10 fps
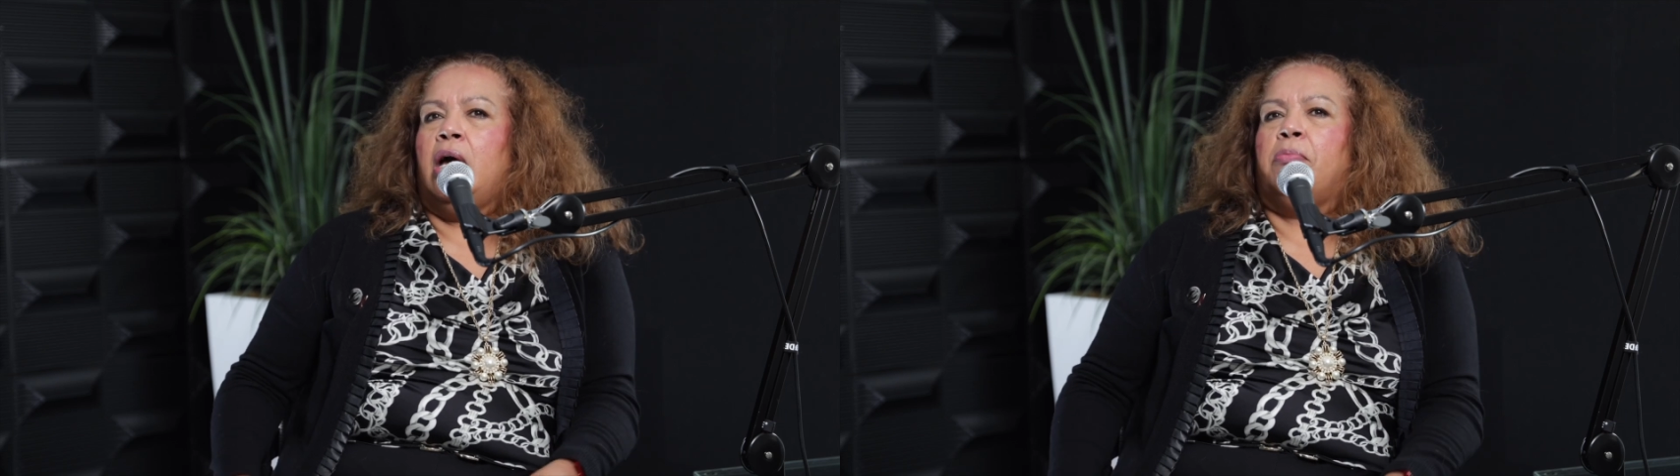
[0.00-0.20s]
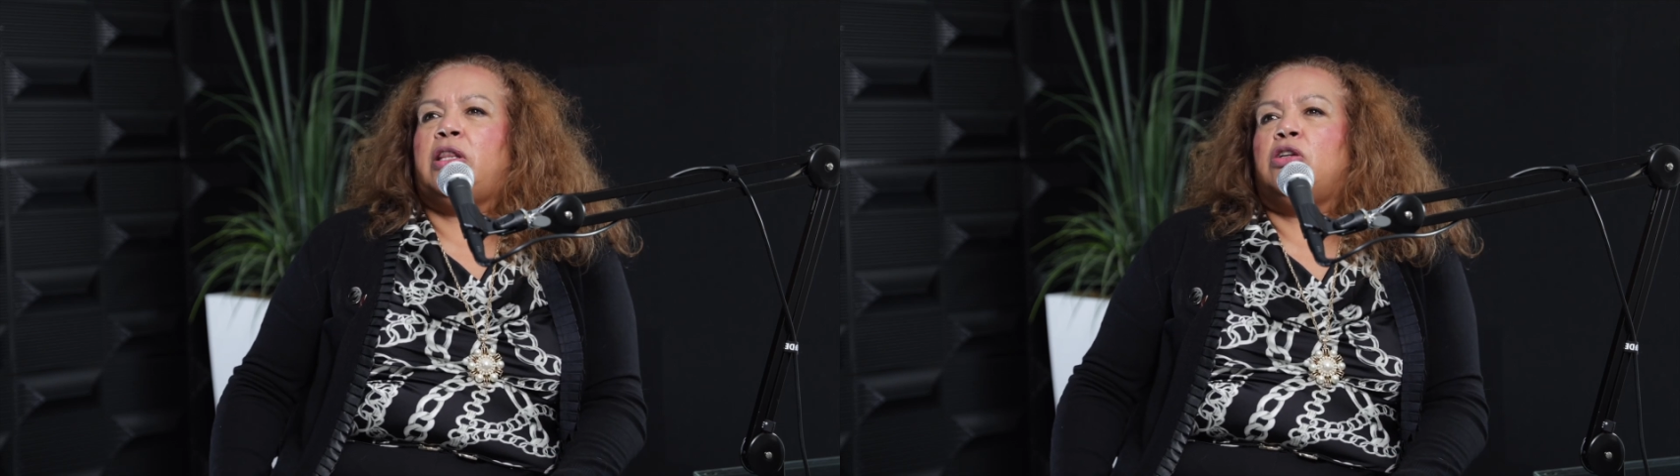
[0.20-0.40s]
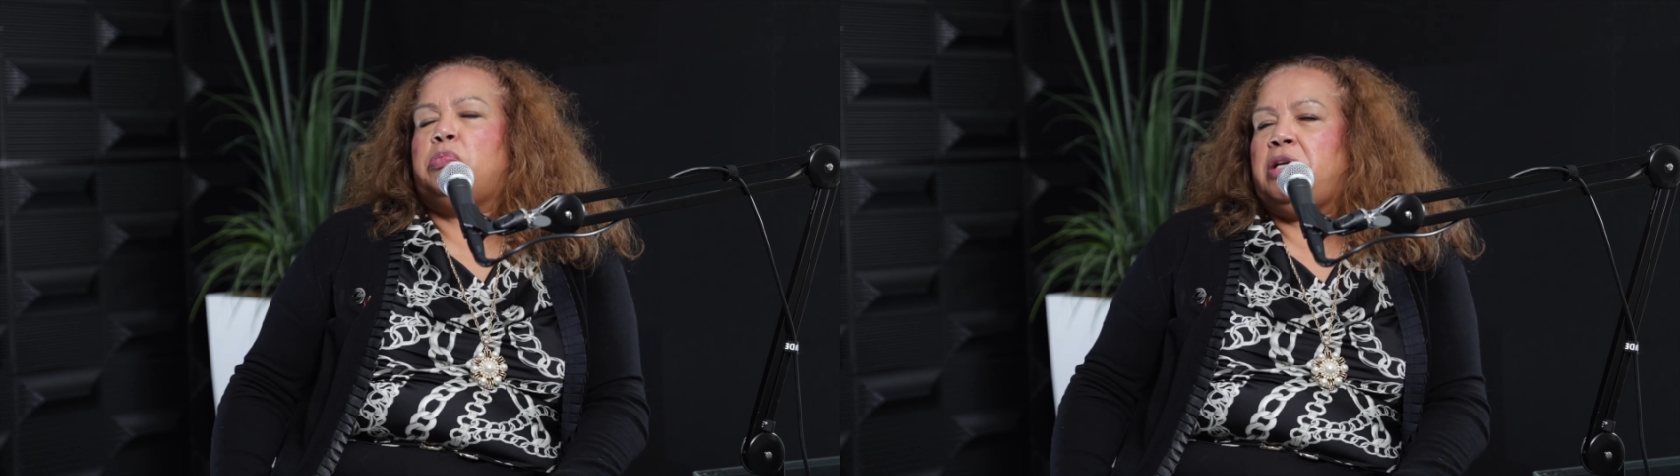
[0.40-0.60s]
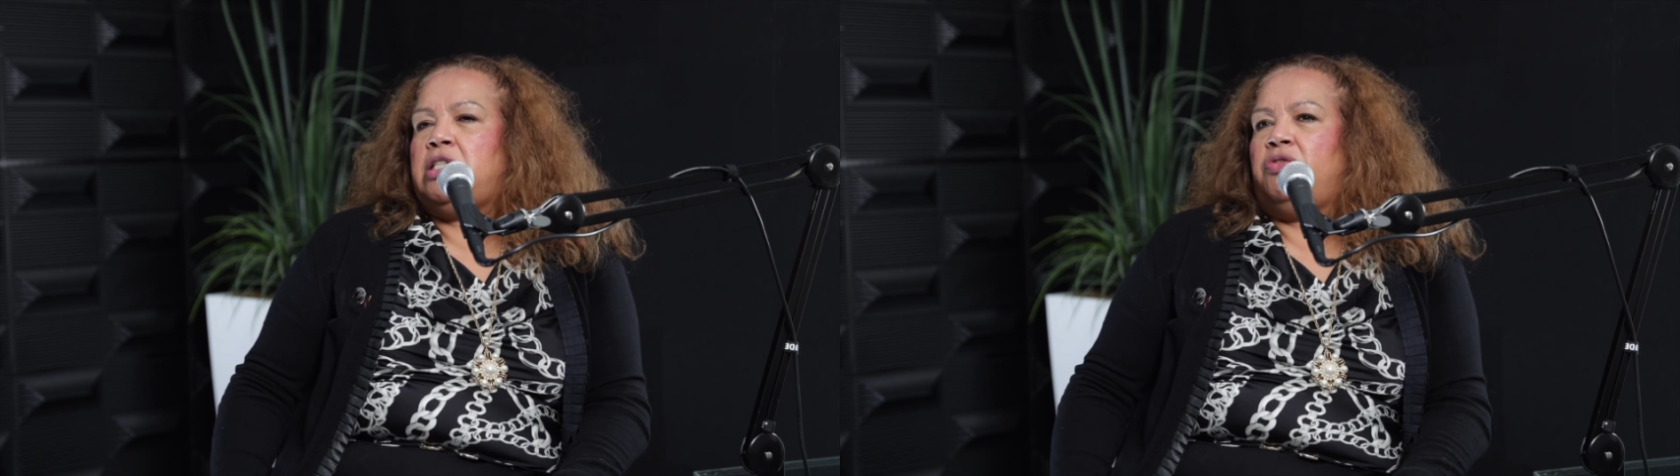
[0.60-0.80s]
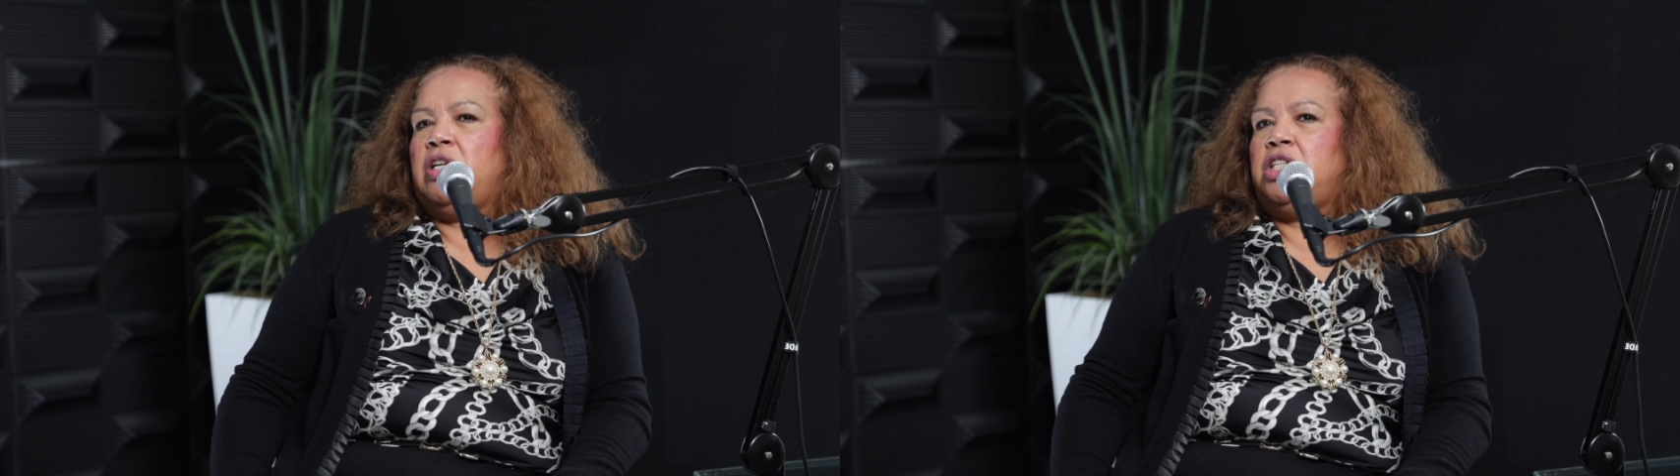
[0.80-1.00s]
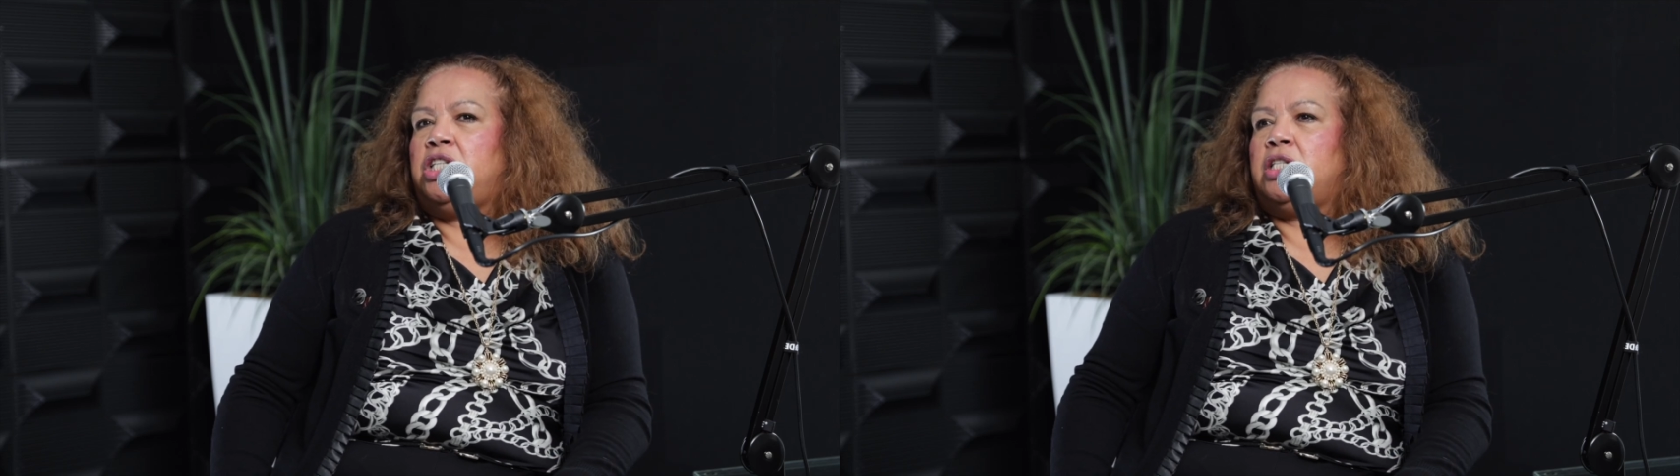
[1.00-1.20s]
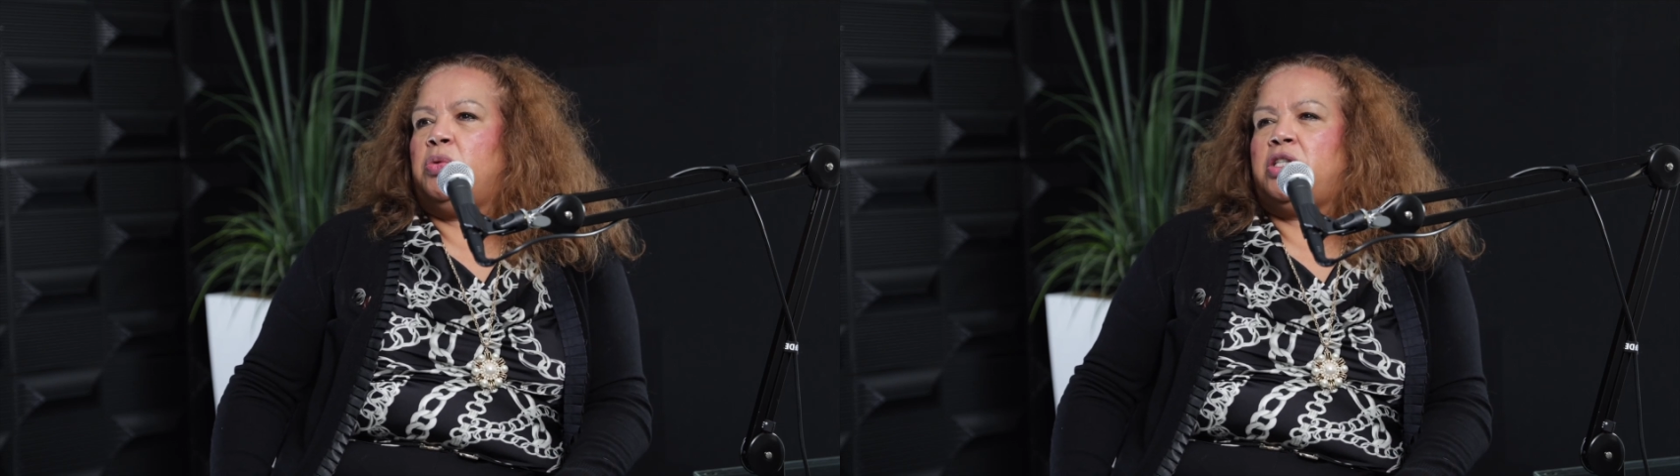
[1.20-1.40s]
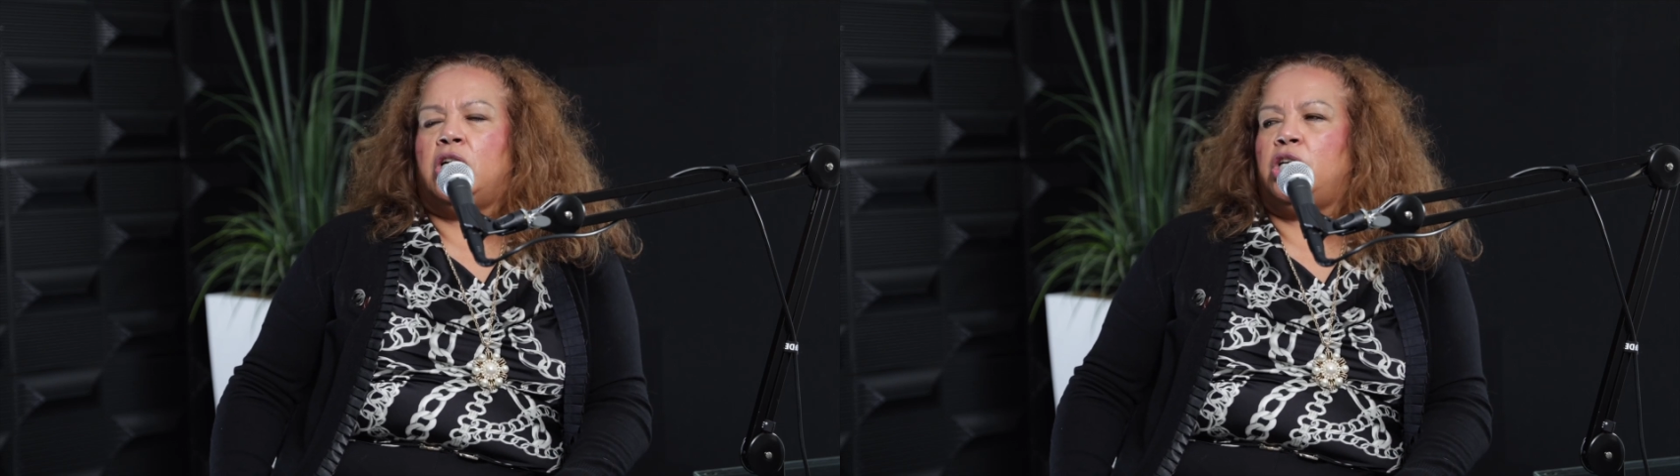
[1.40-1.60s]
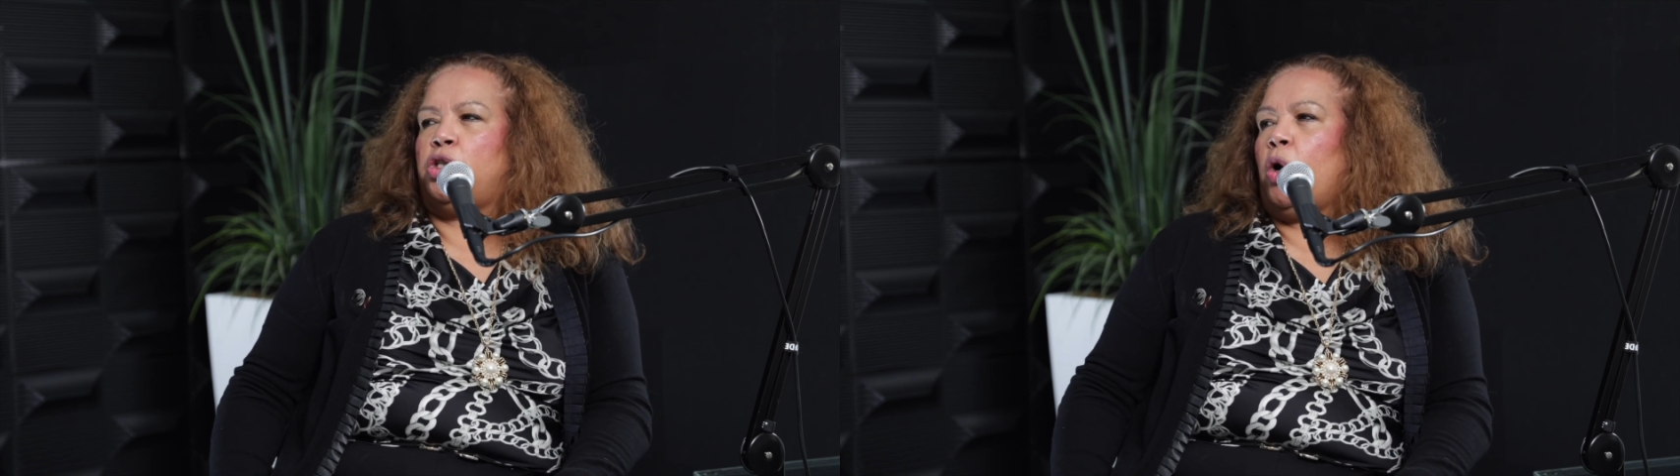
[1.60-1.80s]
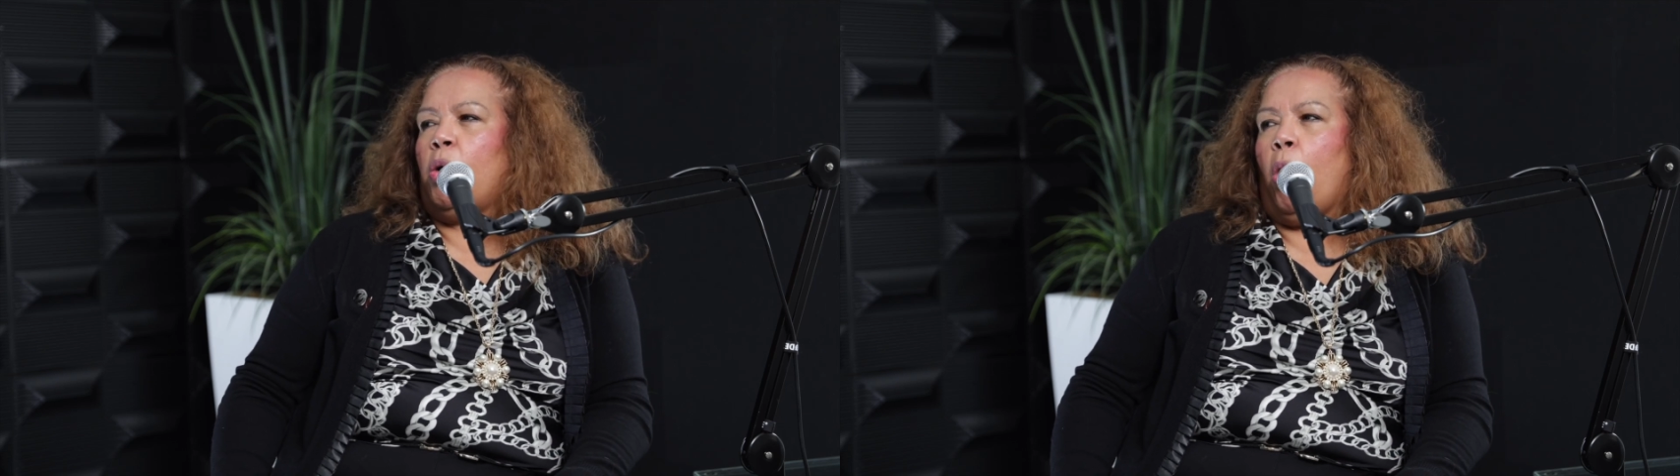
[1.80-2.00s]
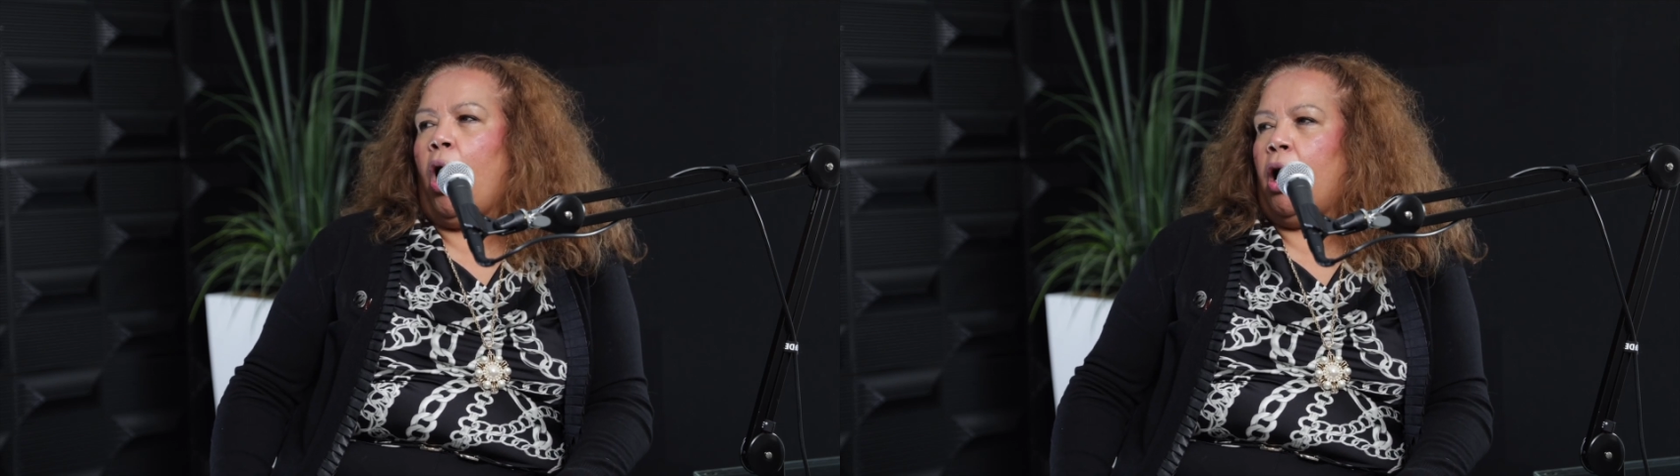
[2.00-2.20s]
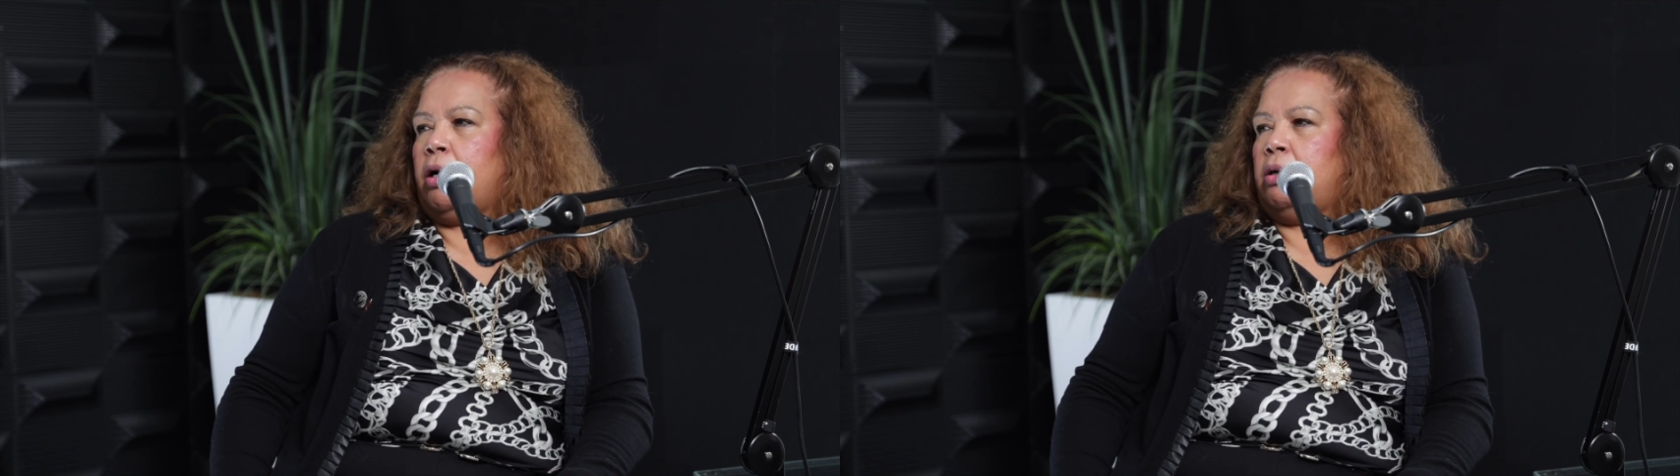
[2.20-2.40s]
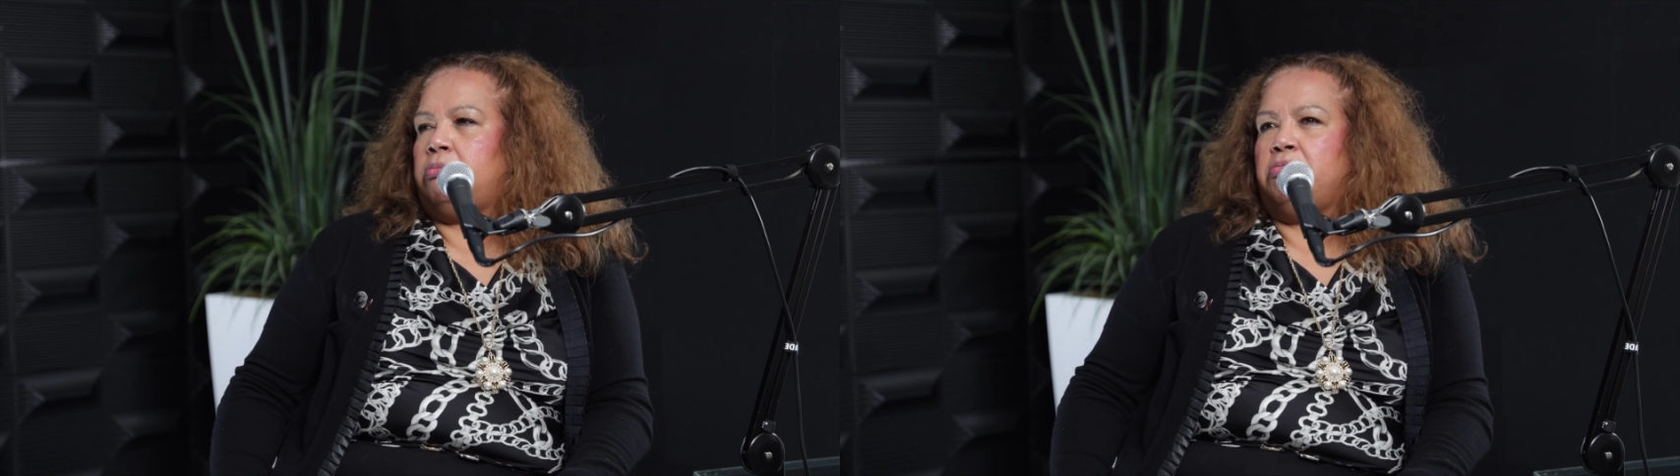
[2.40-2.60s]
But there's beach villages, which are a short walk,